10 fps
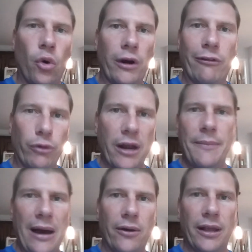or I've read
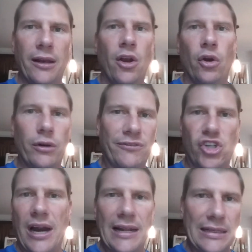about it or I've
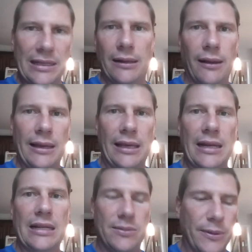tried it and didn't like
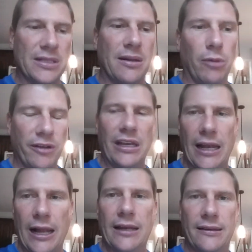it. It's because I'm living
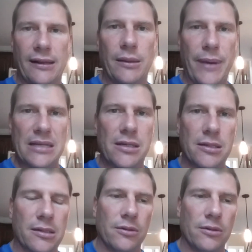it on a daily basis.